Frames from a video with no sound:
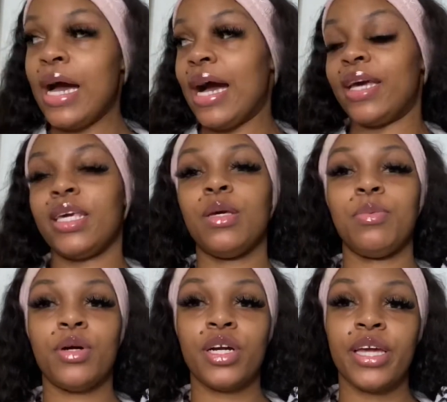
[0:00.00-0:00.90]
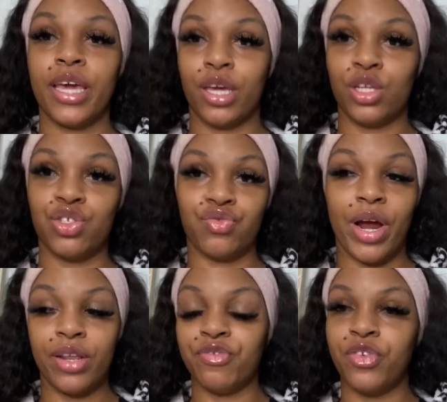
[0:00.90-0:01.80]
I keep her cage
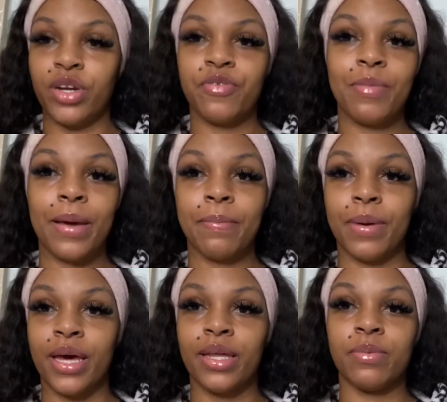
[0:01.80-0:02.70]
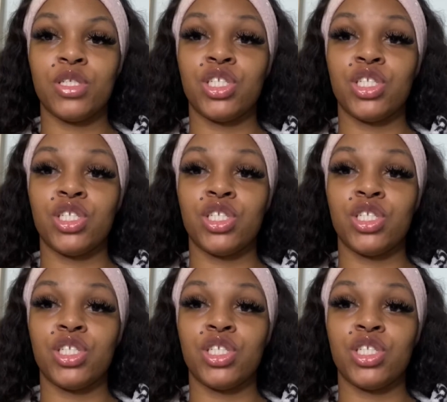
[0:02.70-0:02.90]
right in front of my bed